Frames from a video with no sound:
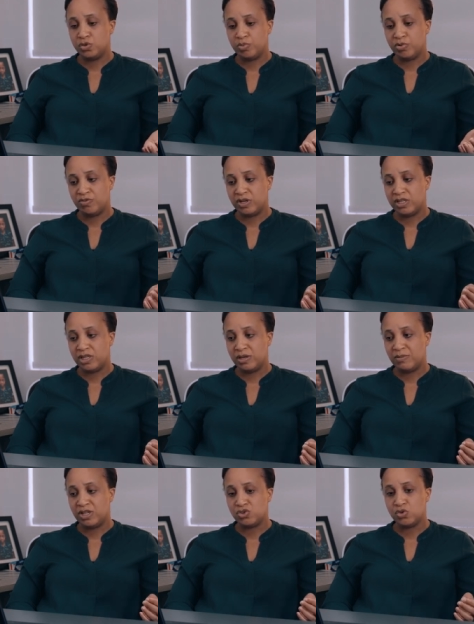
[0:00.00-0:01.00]
provide
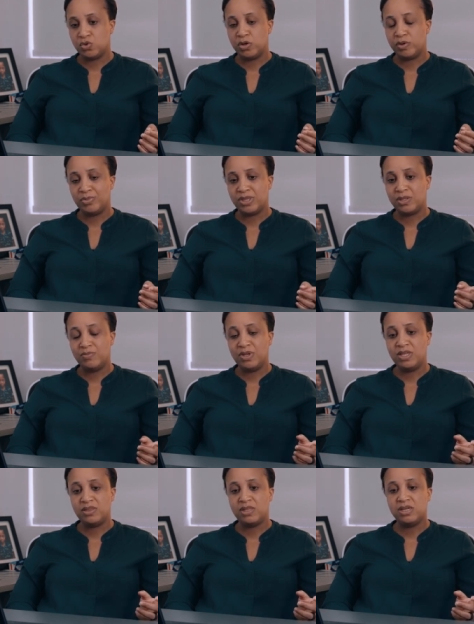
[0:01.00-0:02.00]
them and so on. But the
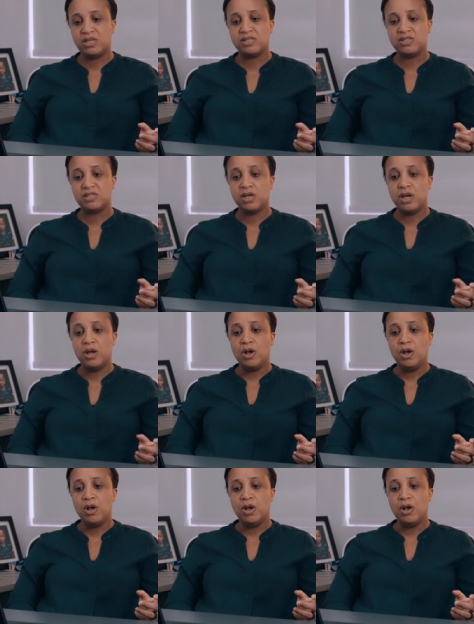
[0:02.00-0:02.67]
main thing is